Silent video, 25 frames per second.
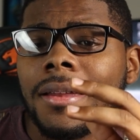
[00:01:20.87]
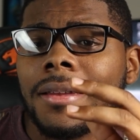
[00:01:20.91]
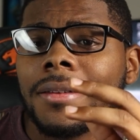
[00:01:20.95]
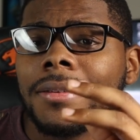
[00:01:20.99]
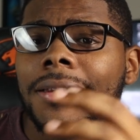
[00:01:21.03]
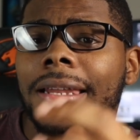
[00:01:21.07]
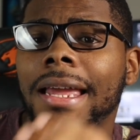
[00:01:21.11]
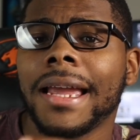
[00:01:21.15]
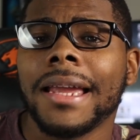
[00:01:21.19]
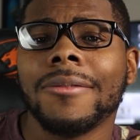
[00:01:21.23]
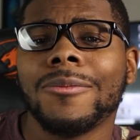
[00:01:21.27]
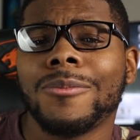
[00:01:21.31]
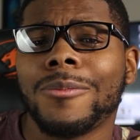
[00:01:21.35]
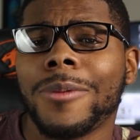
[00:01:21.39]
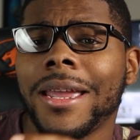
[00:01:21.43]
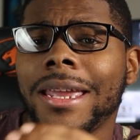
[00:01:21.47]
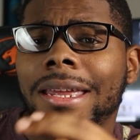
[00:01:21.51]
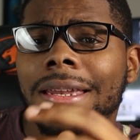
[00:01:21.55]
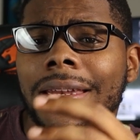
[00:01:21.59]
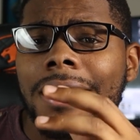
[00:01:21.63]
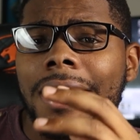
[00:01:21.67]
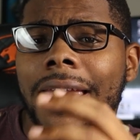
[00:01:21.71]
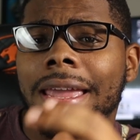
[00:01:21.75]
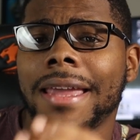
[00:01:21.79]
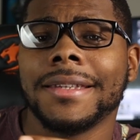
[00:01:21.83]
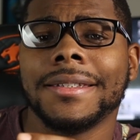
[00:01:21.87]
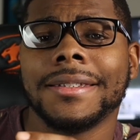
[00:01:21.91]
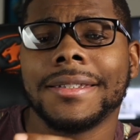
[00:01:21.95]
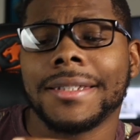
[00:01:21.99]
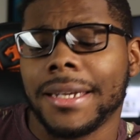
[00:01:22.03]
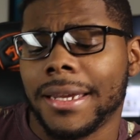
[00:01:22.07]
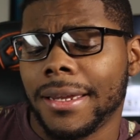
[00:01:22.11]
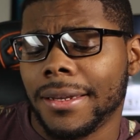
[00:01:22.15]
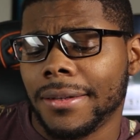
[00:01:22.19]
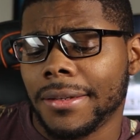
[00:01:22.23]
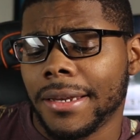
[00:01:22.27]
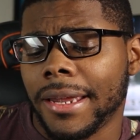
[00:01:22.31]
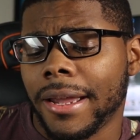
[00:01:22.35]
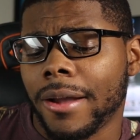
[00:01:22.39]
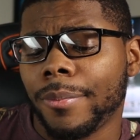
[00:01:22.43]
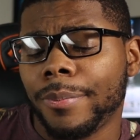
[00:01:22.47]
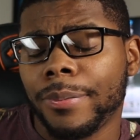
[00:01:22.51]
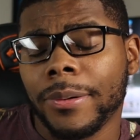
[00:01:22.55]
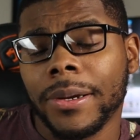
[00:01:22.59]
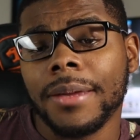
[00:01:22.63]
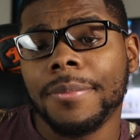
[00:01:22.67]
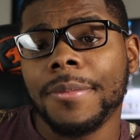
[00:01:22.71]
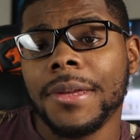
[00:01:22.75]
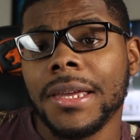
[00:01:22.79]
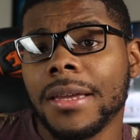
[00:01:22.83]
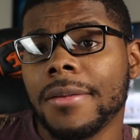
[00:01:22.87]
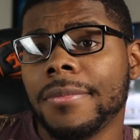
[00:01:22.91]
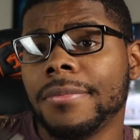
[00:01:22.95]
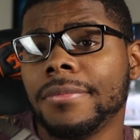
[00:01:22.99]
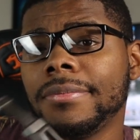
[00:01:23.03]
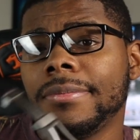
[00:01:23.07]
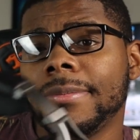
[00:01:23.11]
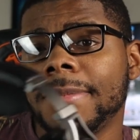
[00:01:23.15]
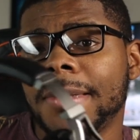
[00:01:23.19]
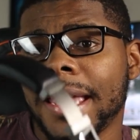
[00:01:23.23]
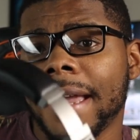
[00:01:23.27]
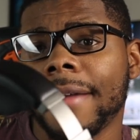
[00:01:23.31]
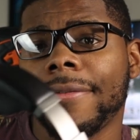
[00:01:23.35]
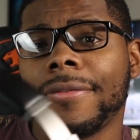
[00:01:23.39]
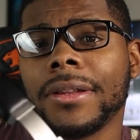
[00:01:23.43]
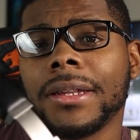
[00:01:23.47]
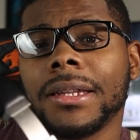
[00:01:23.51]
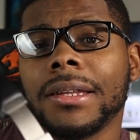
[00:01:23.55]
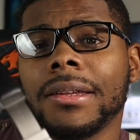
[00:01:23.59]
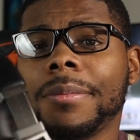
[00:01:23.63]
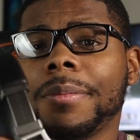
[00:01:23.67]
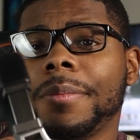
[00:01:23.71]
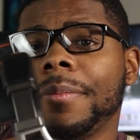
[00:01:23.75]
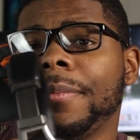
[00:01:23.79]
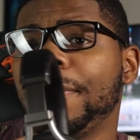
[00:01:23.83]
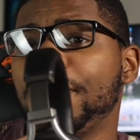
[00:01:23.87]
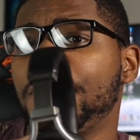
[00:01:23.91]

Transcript: lightweight headset. Now, premium, definitely.